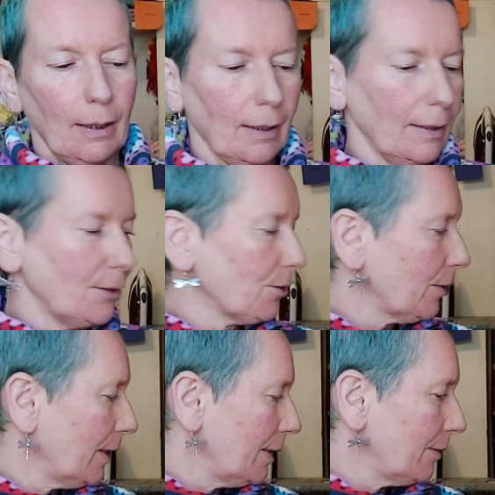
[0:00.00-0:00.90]
I
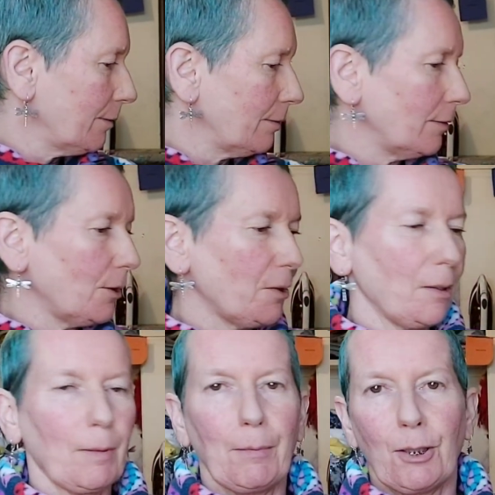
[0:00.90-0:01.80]
tried
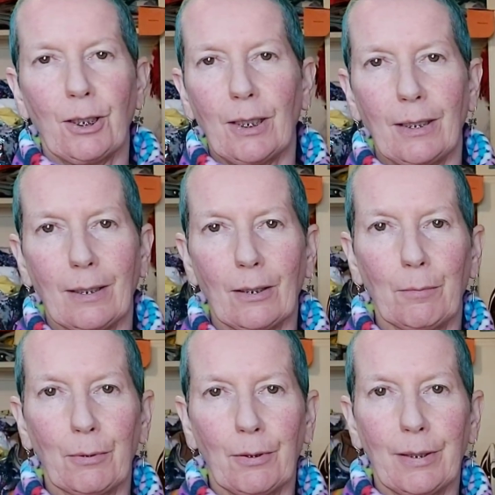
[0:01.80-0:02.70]
using my machine
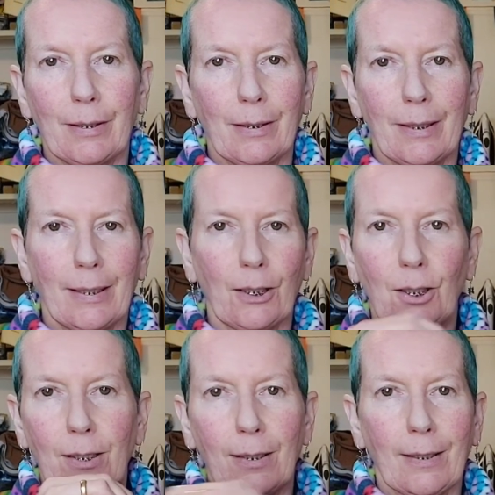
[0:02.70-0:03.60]
to embroider a
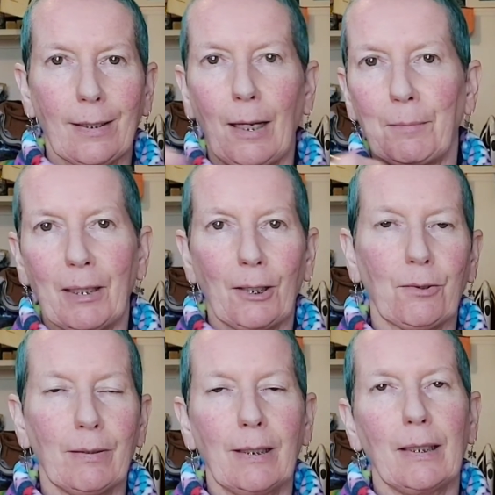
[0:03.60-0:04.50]
stitches and
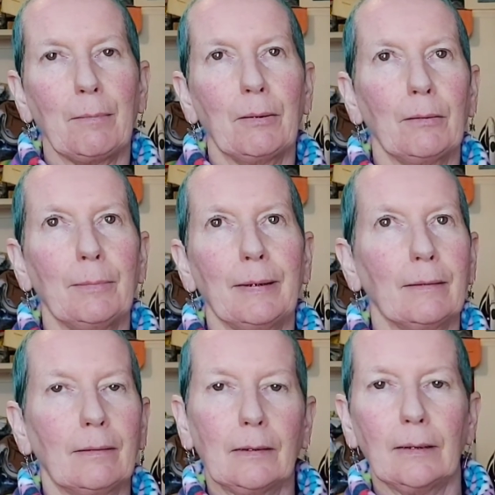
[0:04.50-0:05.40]
slapdashery label, but